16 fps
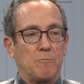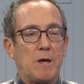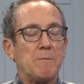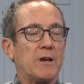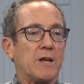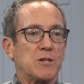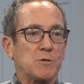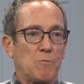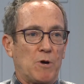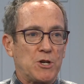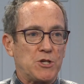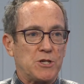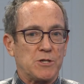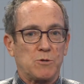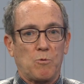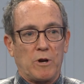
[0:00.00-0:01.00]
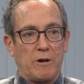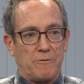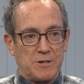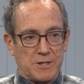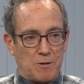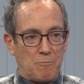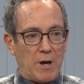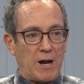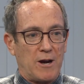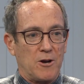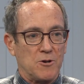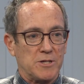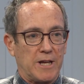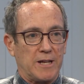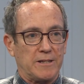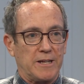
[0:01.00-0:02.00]
Maybe not as much as one of his
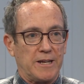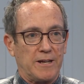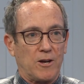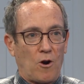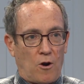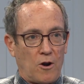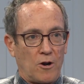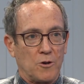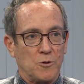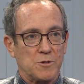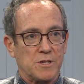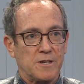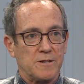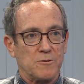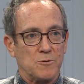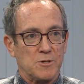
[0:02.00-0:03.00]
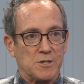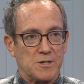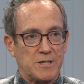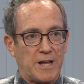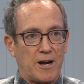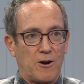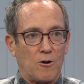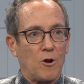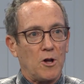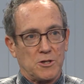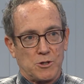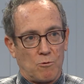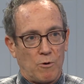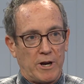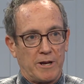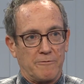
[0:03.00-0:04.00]
competitors, Anthony Kern, who's a senator
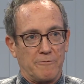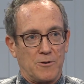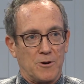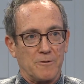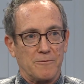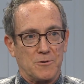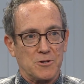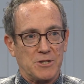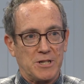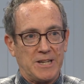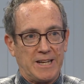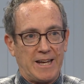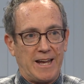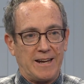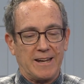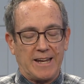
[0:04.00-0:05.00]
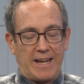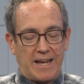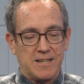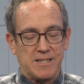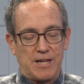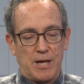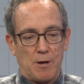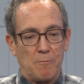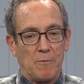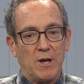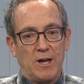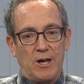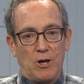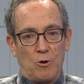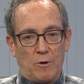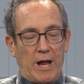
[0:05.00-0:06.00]
also running for CD8 against him,
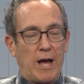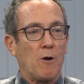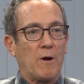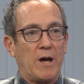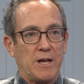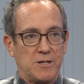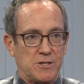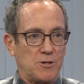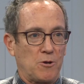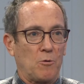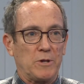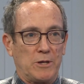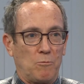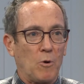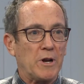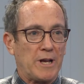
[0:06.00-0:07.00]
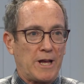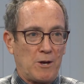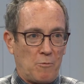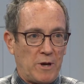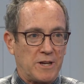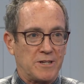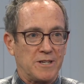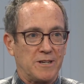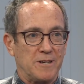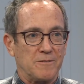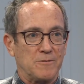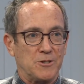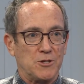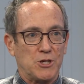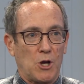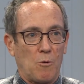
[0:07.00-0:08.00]
who now has only one day a week
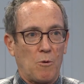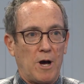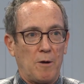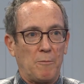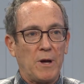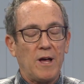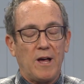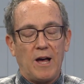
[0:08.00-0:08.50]
to show up.